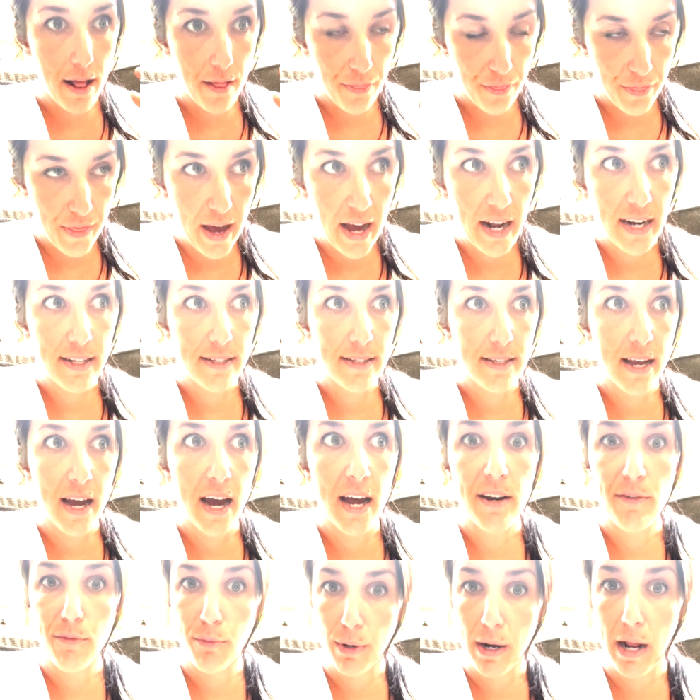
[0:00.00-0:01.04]
That is
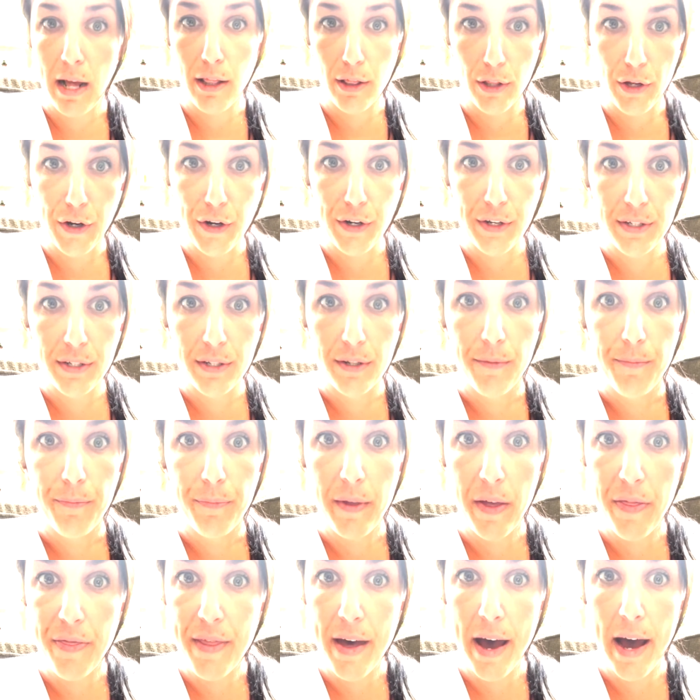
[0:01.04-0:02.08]
kind of what I learned.
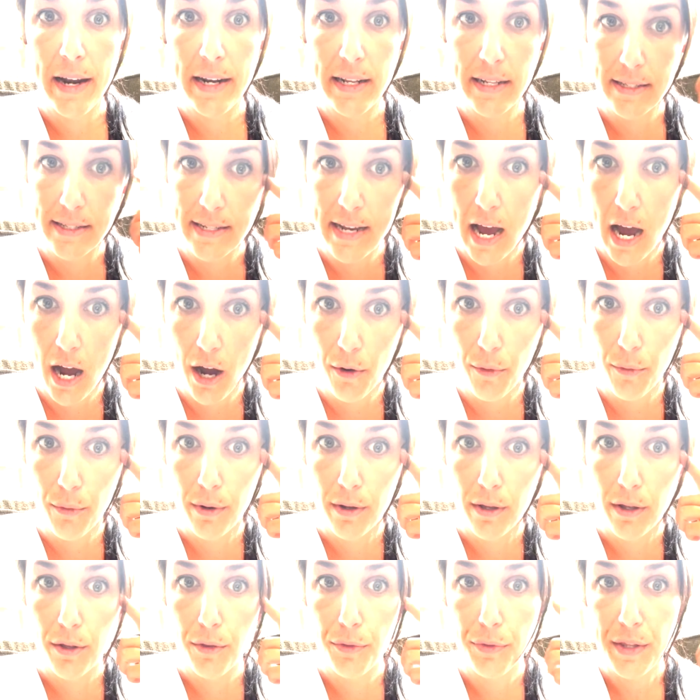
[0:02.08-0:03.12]
And that is now,
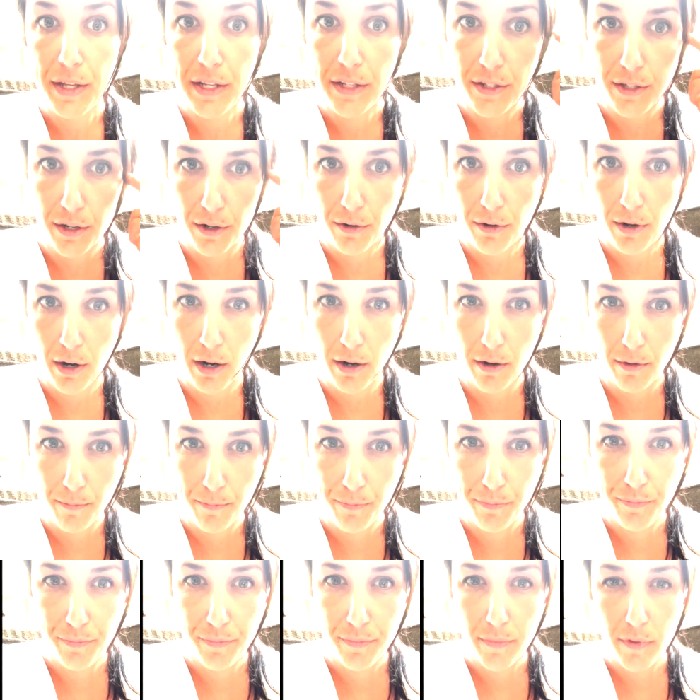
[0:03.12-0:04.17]
these are
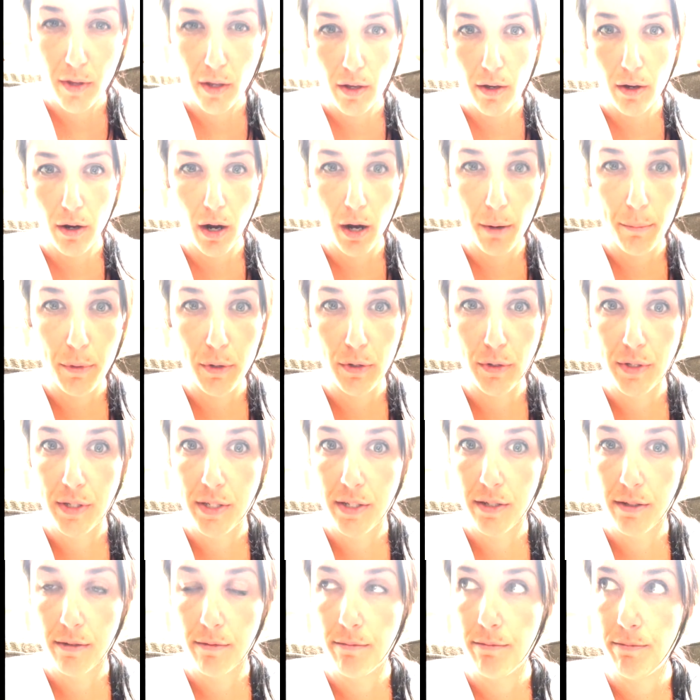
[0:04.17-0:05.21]

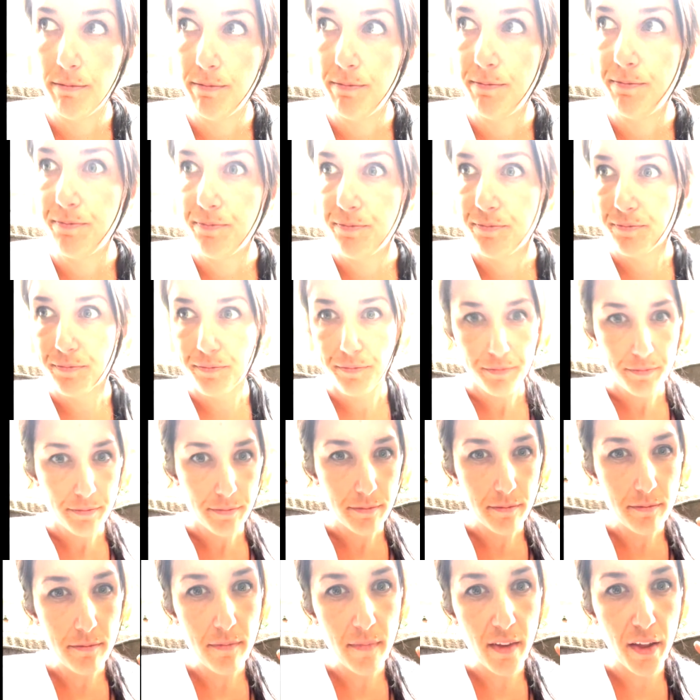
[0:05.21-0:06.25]
almost,
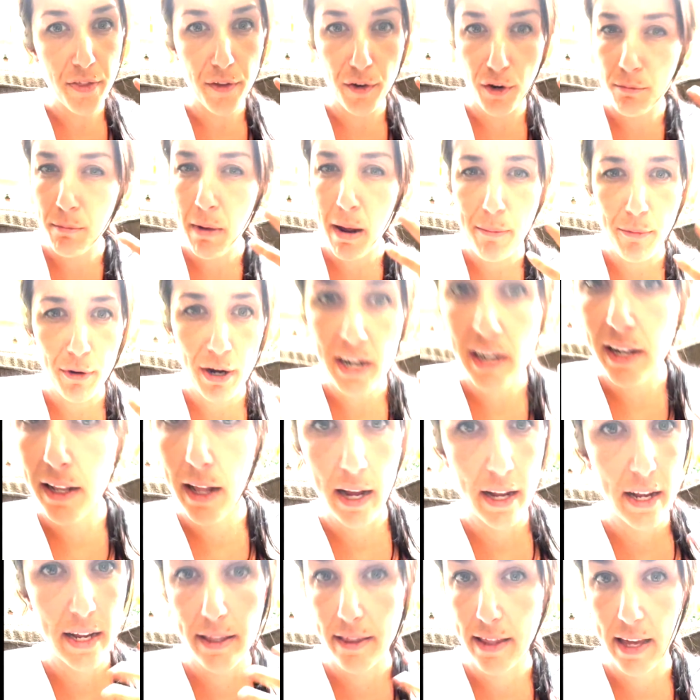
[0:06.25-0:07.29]
they're in my brain,
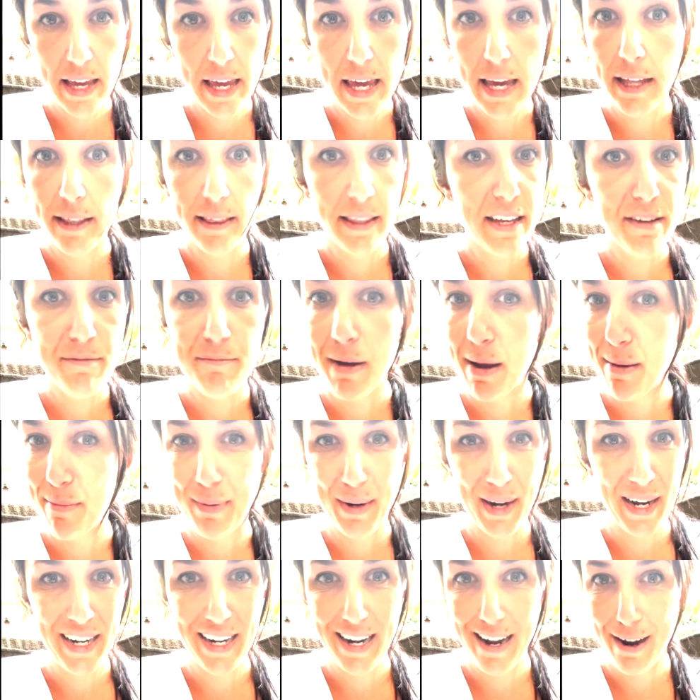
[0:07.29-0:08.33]
and they can't leave my
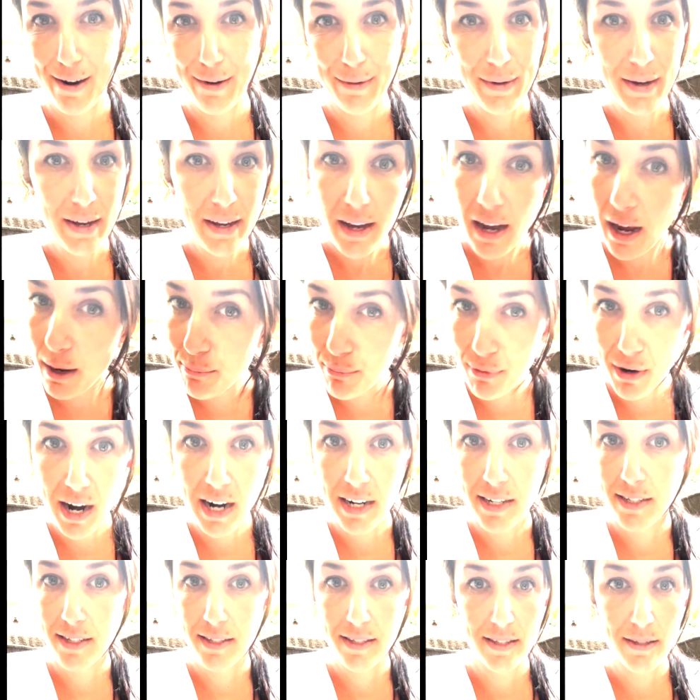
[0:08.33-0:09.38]
brain now. I
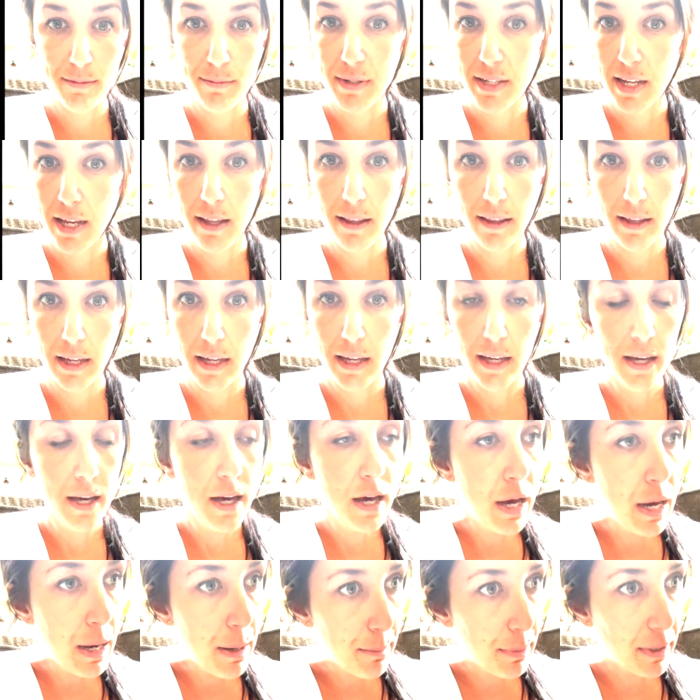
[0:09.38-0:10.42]
practice them daily,
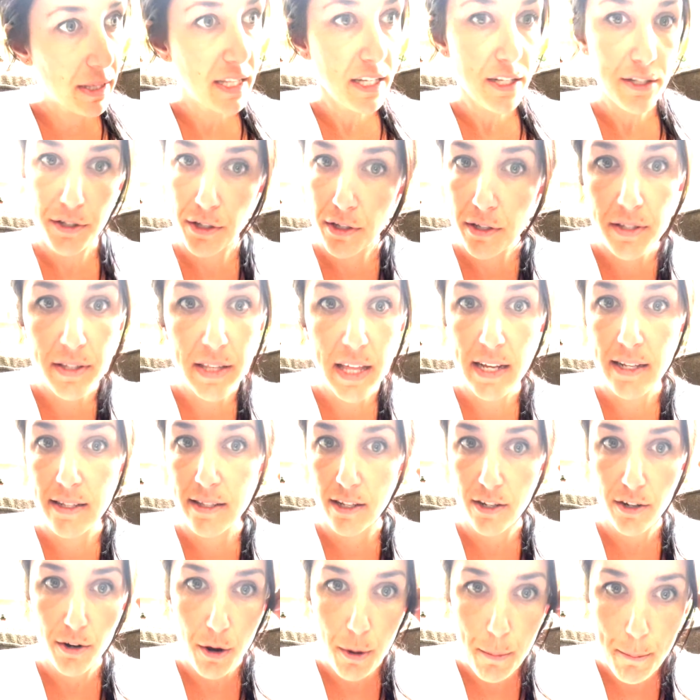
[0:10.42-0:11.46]
but these are things
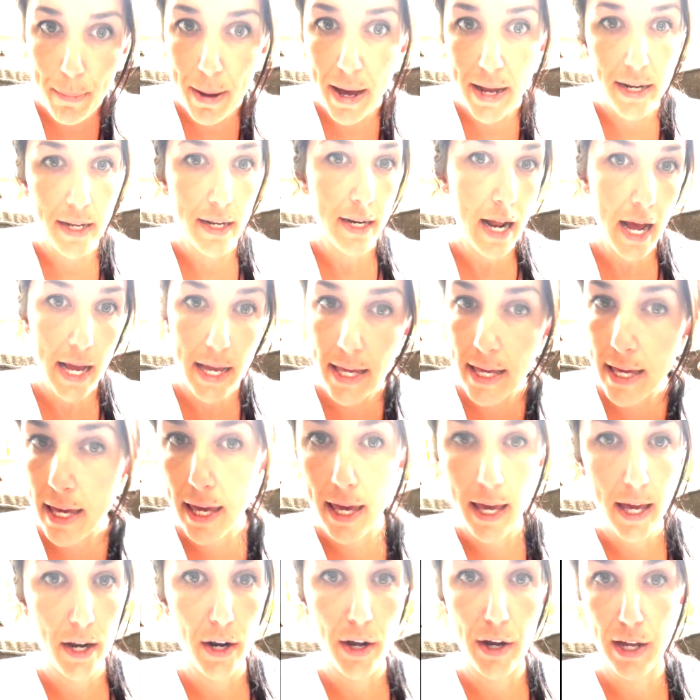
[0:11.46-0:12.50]
that are embedded. I
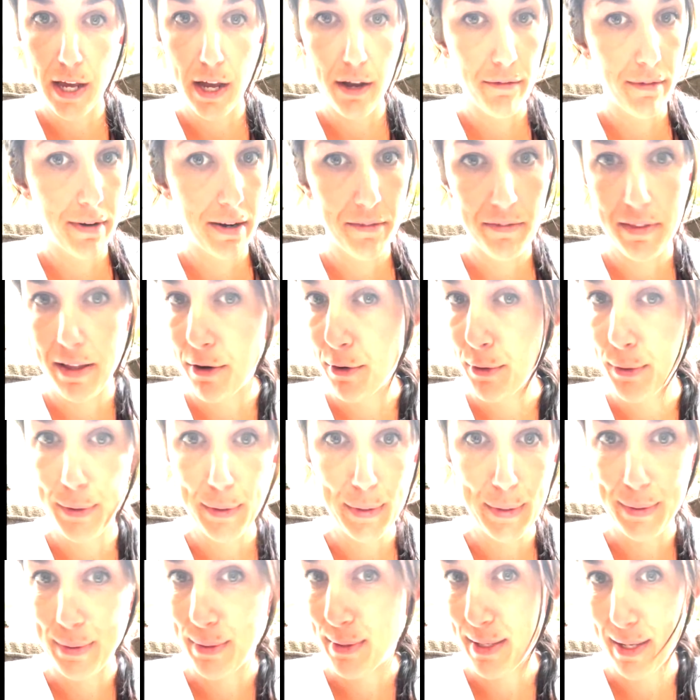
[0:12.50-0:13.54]
cannot get rid of
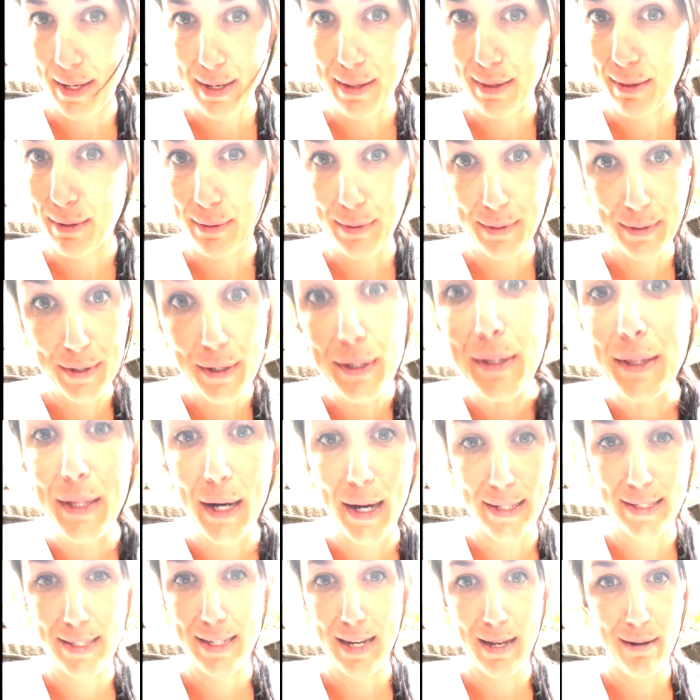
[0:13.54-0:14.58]
those good
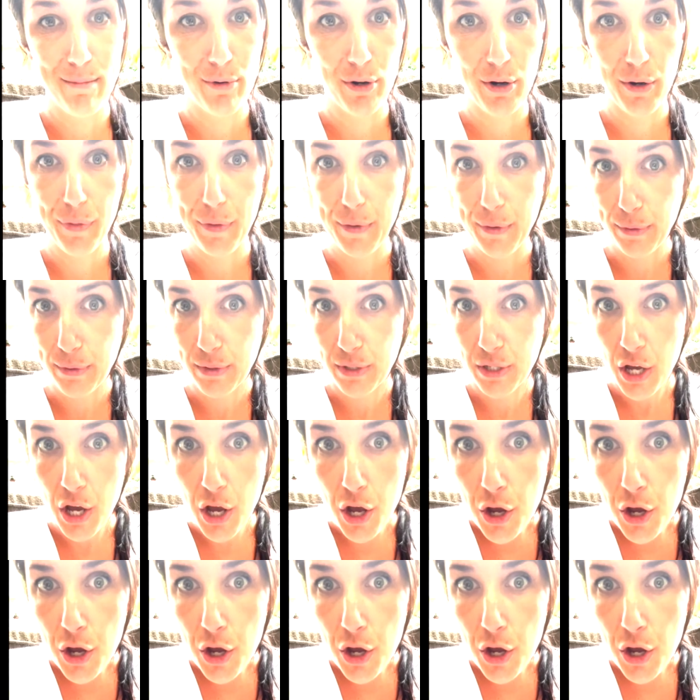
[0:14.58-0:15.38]
thoughts anymore. Those